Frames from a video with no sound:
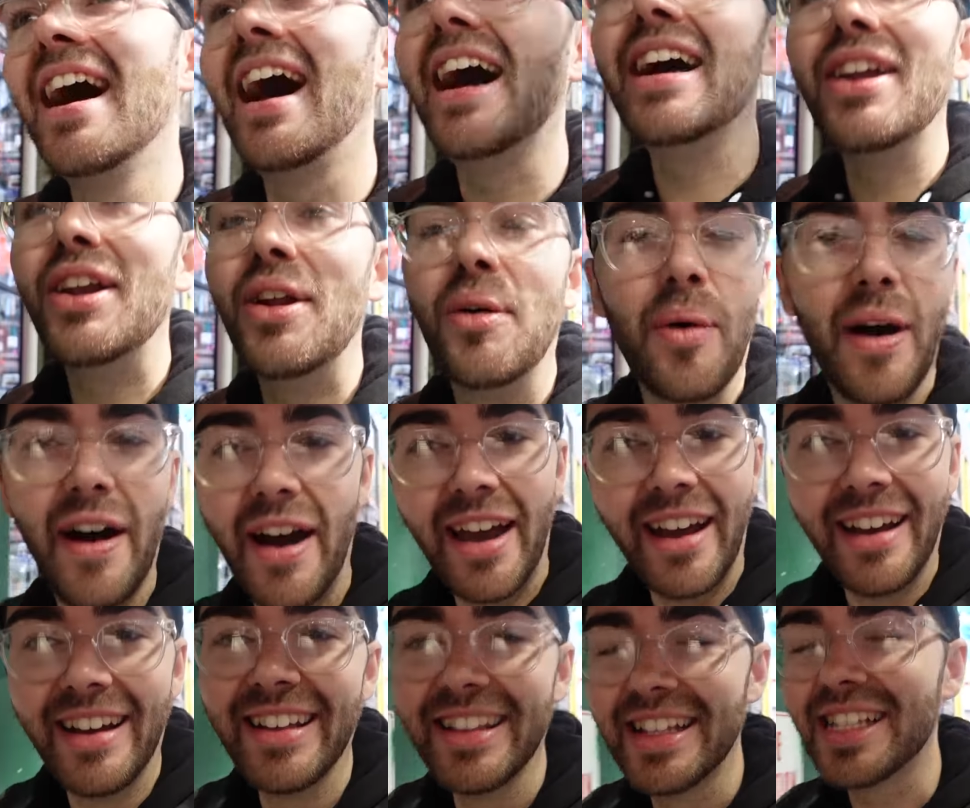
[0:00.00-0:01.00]
I don't know
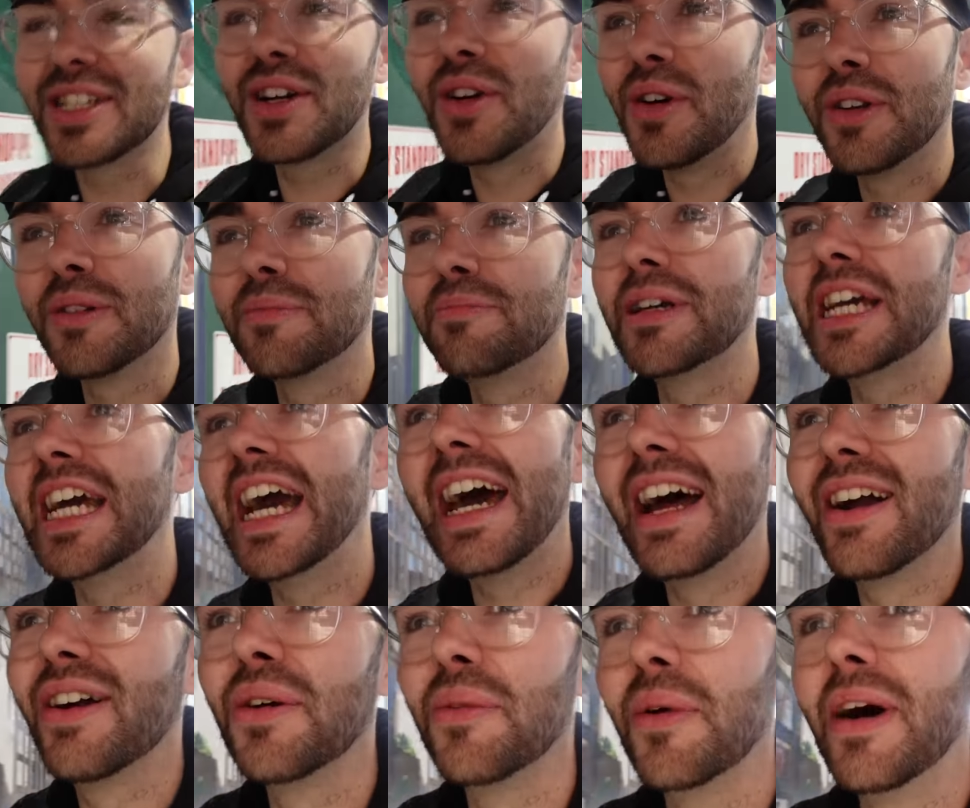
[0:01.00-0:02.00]
why it's called
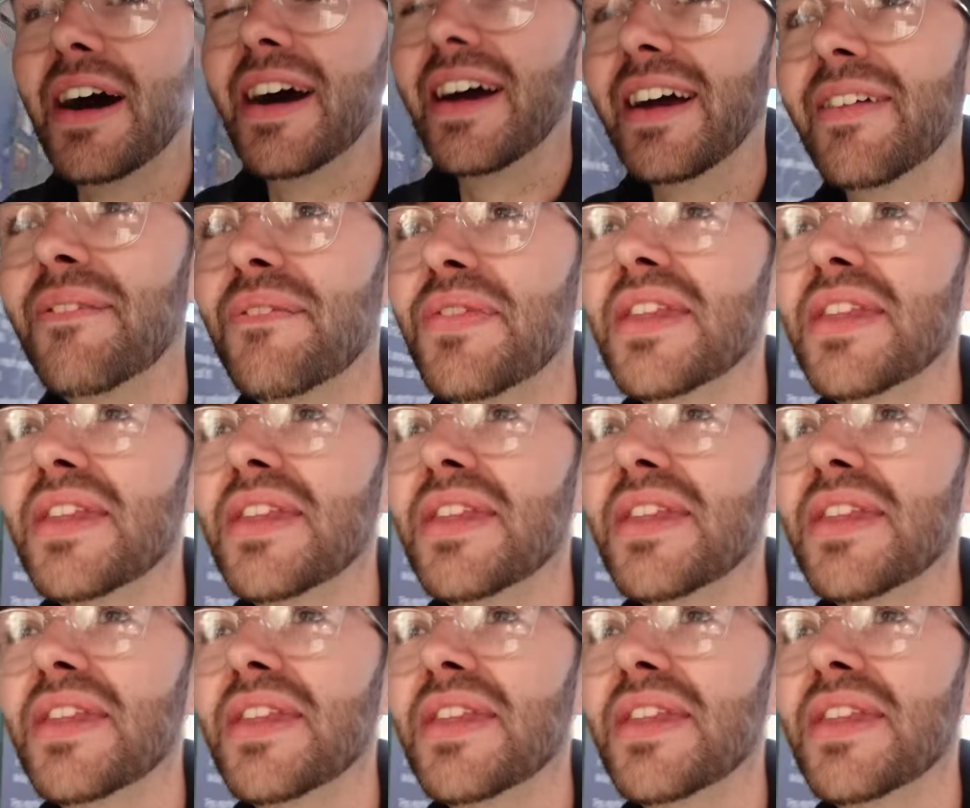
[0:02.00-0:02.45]
Pierre or why